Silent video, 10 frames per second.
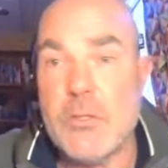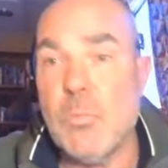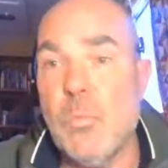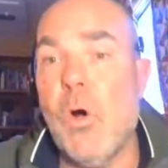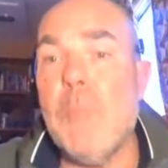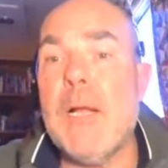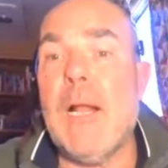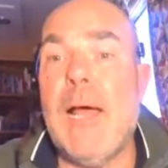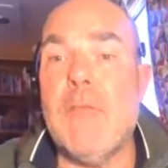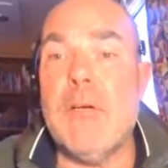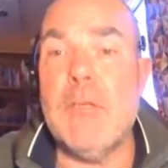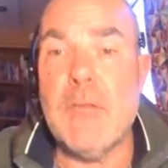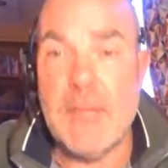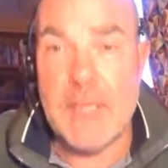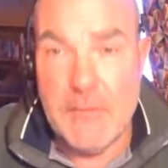Walt McLaren,
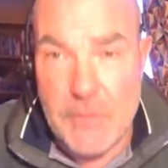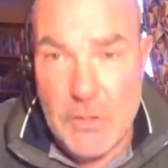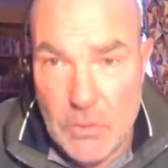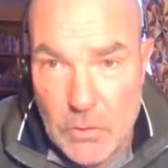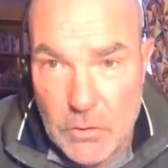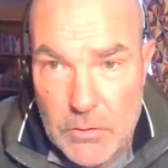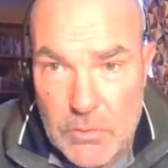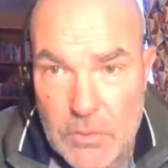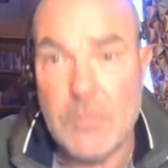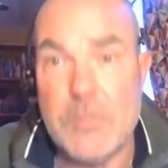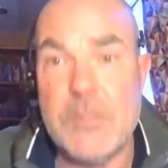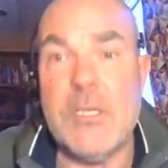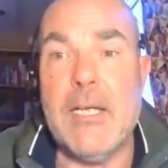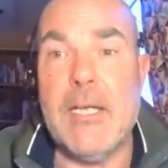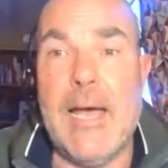thank you for your super sticker,